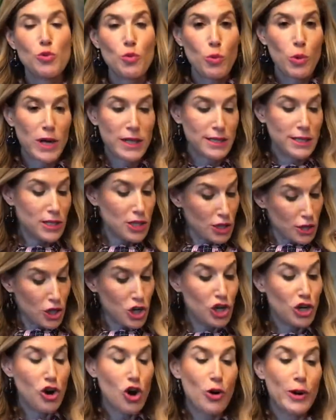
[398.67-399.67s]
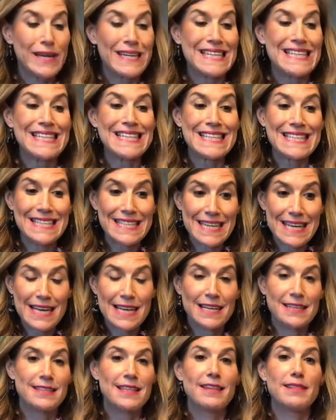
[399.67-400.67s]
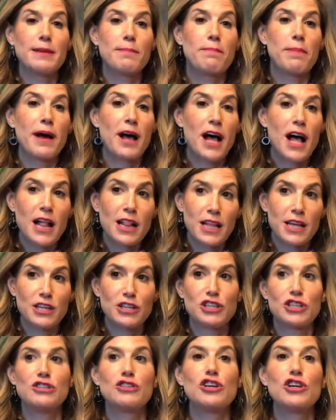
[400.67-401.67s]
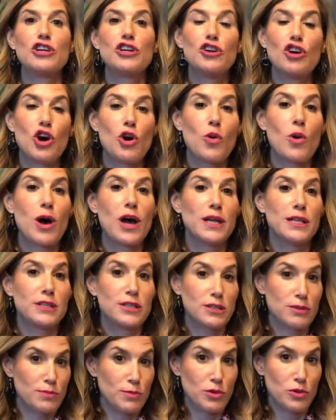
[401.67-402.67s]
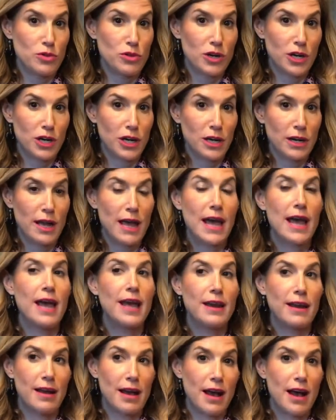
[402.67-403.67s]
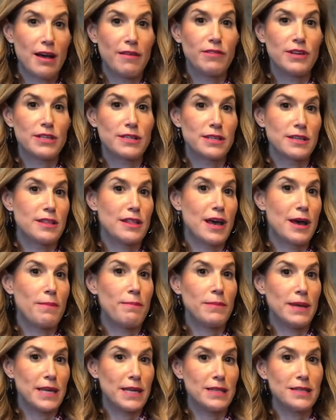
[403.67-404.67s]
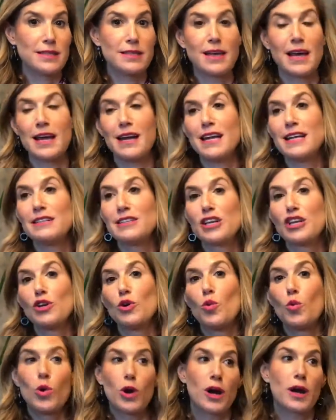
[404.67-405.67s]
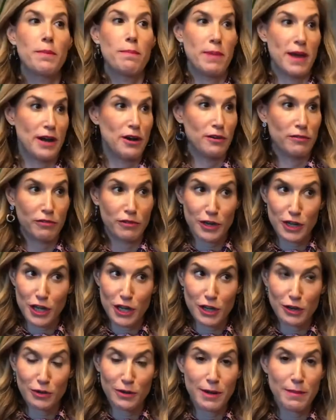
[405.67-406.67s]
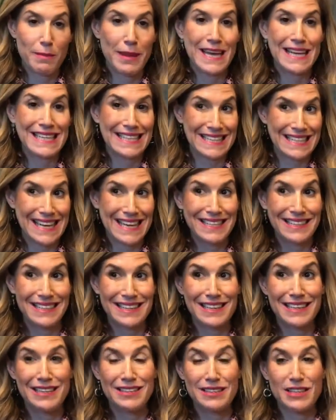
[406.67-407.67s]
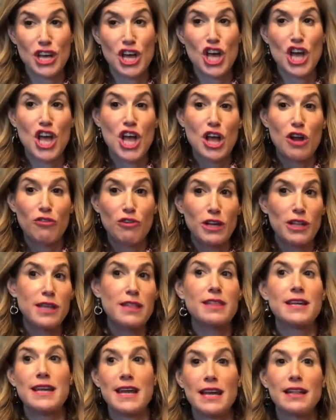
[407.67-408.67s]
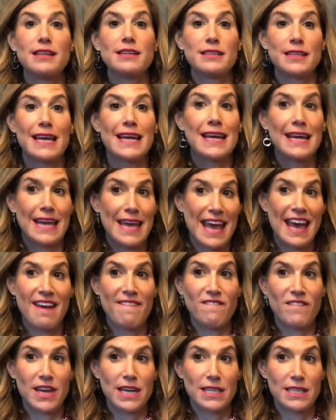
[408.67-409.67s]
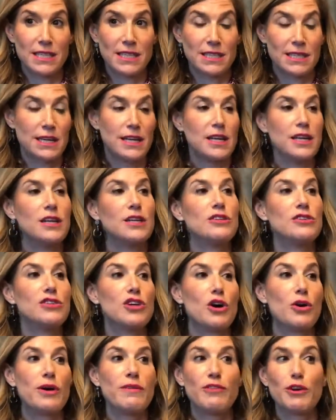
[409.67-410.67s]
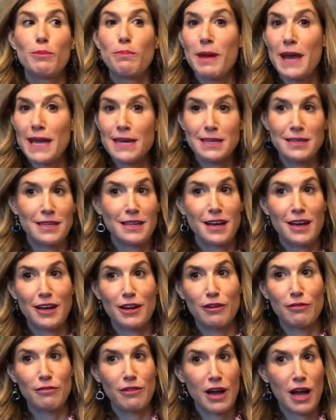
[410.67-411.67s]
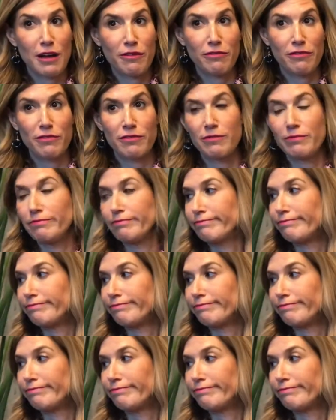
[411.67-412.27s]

What you're going to see is that the polish is going to go on smoother, and obviously that means that it's going to work better for you. It makes sense because really the nail is like a canvas. So if you're painting on a rough,